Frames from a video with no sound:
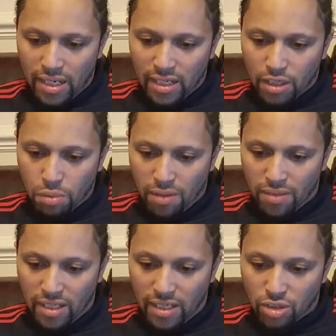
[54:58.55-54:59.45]
English
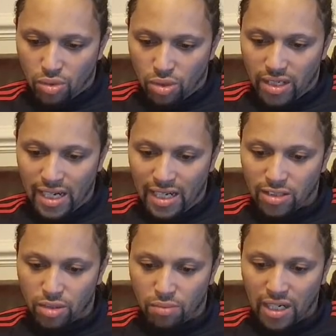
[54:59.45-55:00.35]
Premier League squad and had
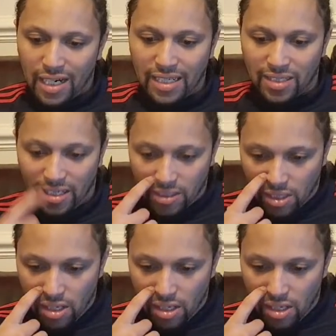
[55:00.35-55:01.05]
some classics.